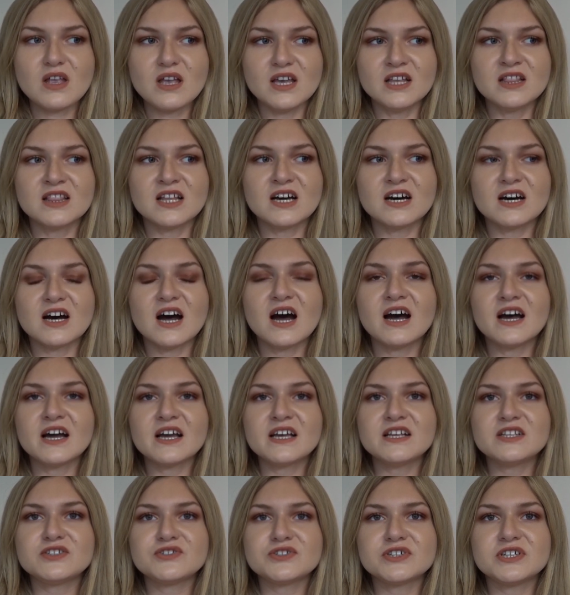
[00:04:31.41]
in that
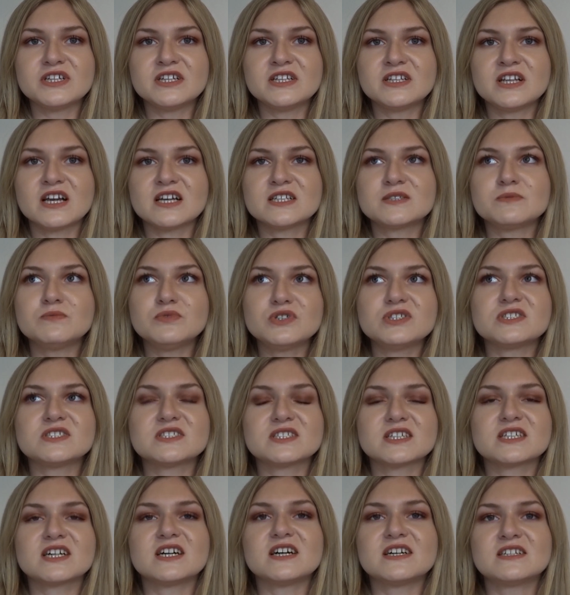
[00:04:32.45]
I train as much as
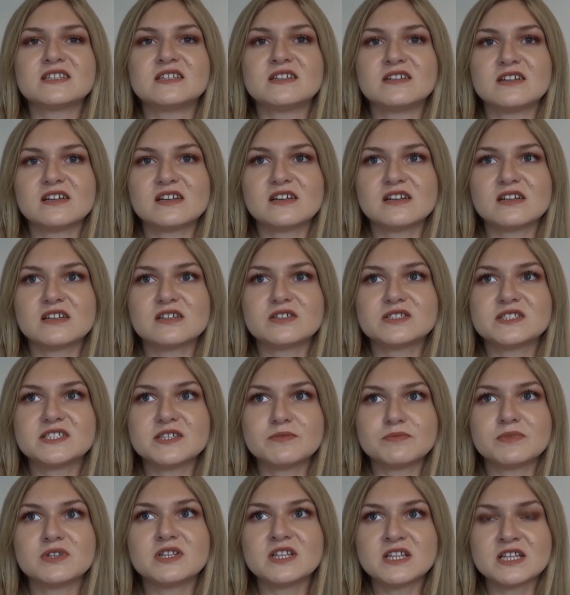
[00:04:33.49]
I can
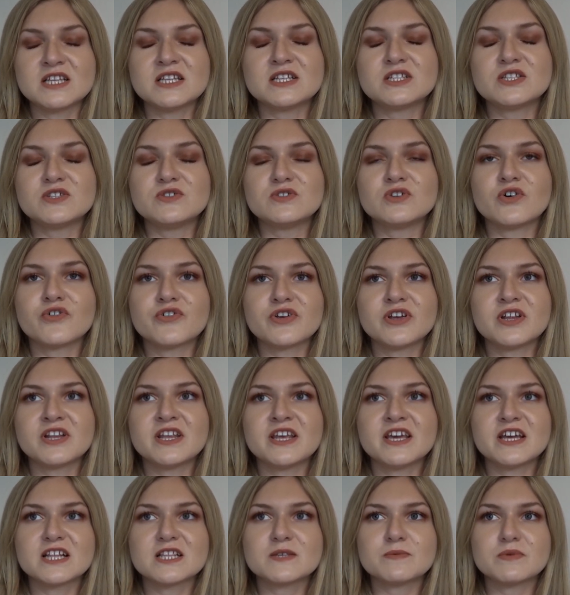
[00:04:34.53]
similarly to Dorian
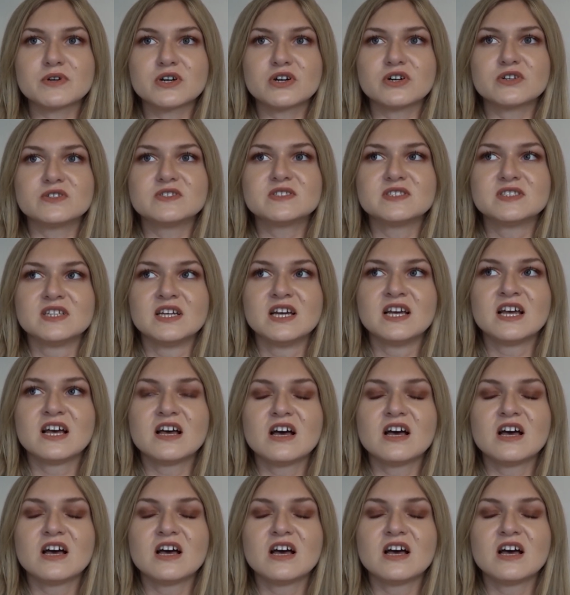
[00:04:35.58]
Yates, because